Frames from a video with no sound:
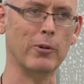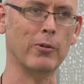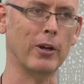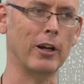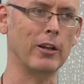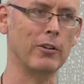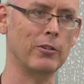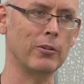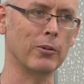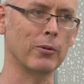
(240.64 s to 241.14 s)

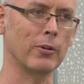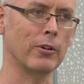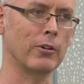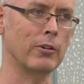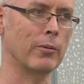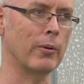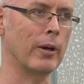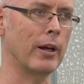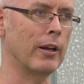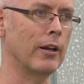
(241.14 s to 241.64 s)
create
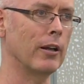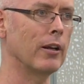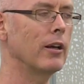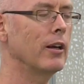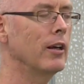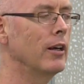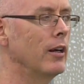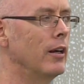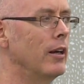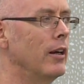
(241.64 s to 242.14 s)
stories around it,
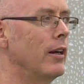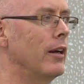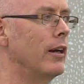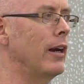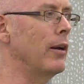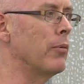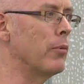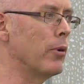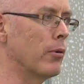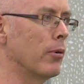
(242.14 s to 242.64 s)

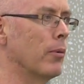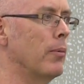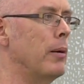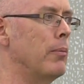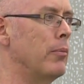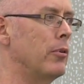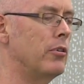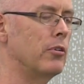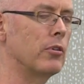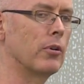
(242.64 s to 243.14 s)
and we
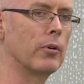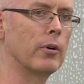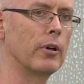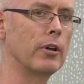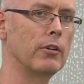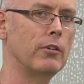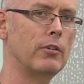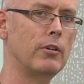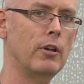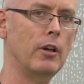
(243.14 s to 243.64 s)
remember
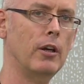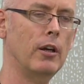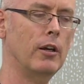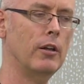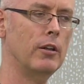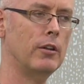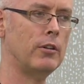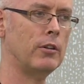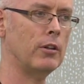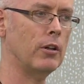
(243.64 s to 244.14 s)
stories.
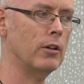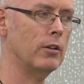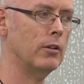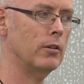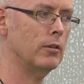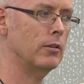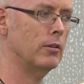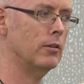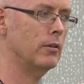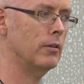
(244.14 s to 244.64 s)

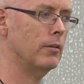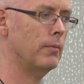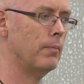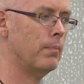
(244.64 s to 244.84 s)
So